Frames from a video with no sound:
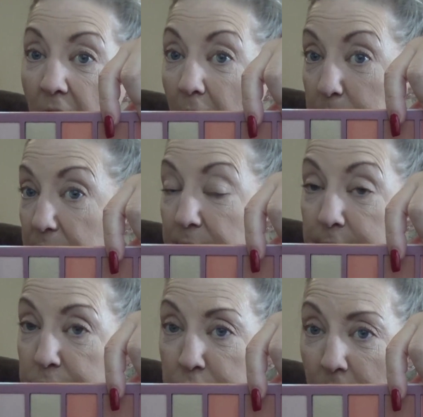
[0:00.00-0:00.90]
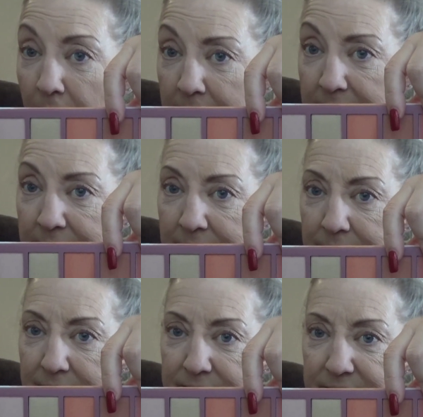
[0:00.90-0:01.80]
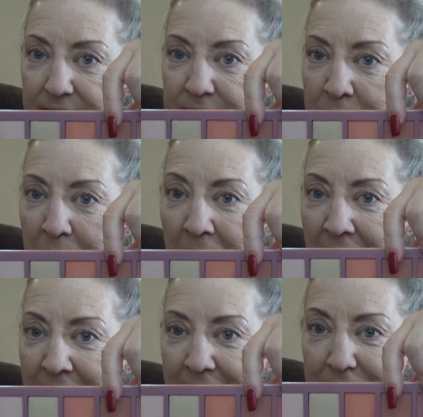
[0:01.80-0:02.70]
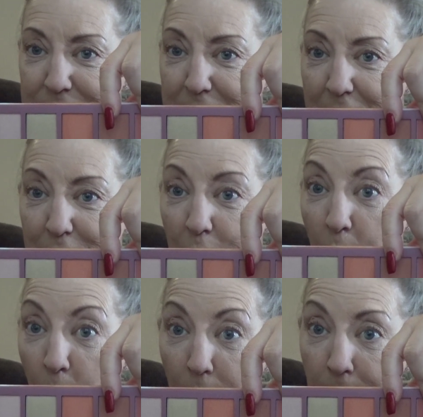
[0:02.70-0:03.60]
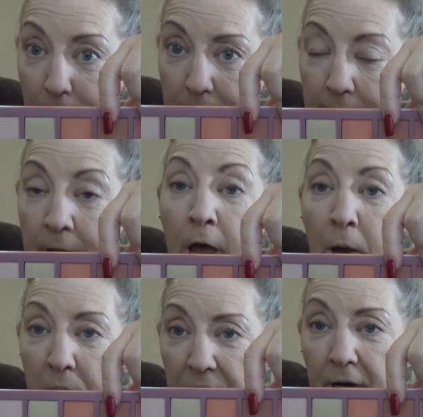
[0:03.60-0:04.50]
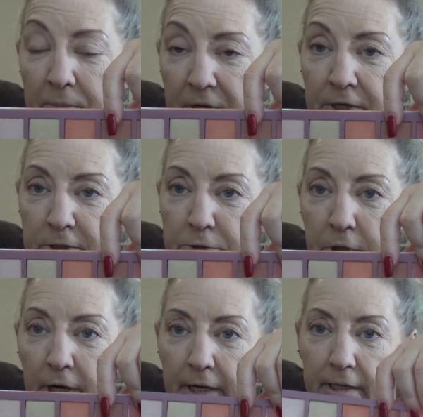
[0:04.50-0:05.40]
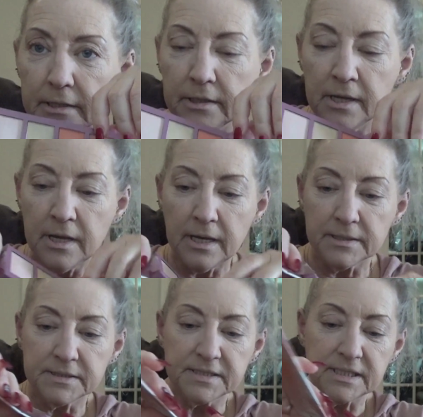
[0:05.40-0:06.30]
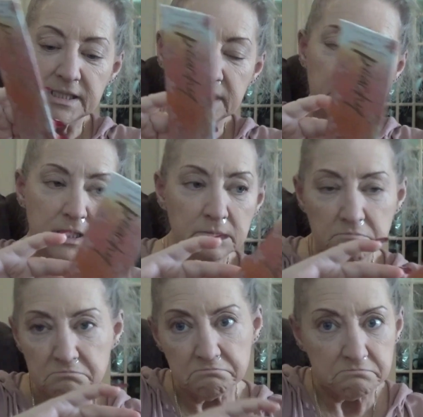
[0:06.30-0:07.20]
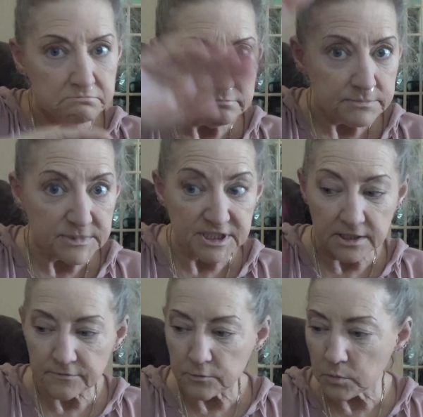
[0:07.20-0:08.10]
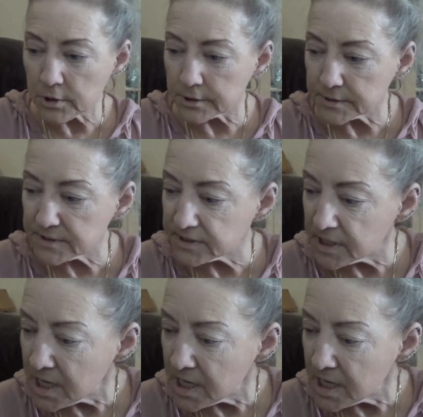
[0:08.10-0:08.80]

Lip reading: I'm going to try it. It doesn't mean it's going to work, but I'm going to try it and see if it works.